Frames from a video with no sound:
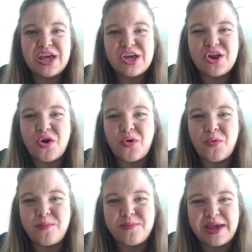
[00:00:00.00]
you
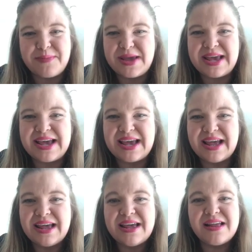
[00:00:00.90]
know,
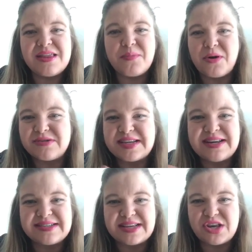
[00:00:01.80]
maybe the
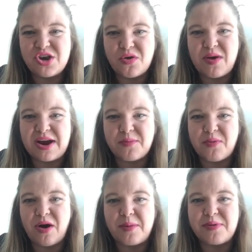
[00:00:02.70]
person doesn't know how to
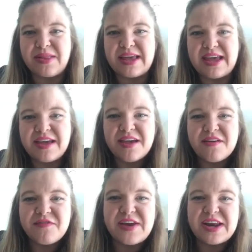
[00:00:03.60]
properly
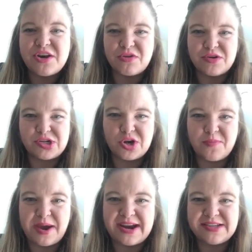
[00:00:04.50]
feed and nourish their
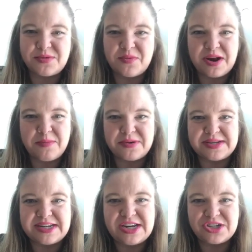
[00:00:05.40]
body, so we're able to
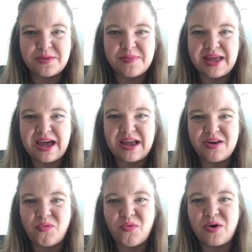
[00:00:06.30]
teach them that.
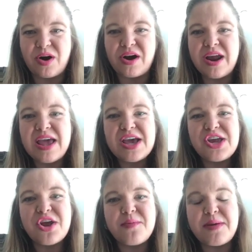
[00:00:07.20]
Or,
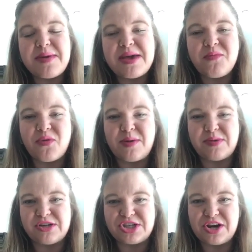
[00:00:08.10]
you know, maybe we're
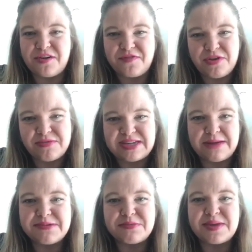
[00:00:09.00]
able to share a few
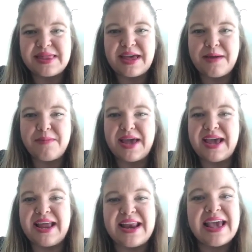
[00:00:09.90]
tips with them
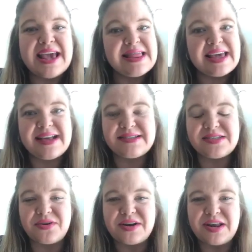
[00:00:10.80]
and they get
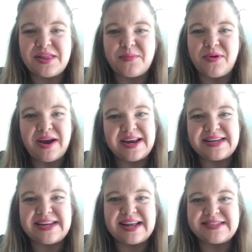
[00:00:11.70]
started on the
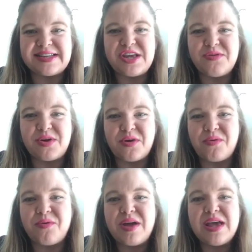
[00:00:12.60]
product. Next thing you
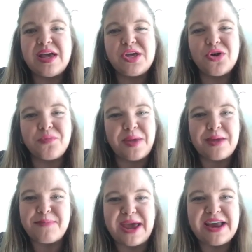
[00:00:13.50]
know, you're
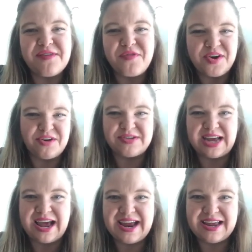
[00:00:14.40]
being paid for your
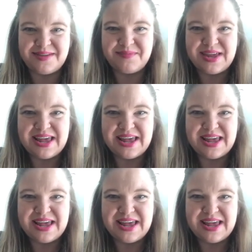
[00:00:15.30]
time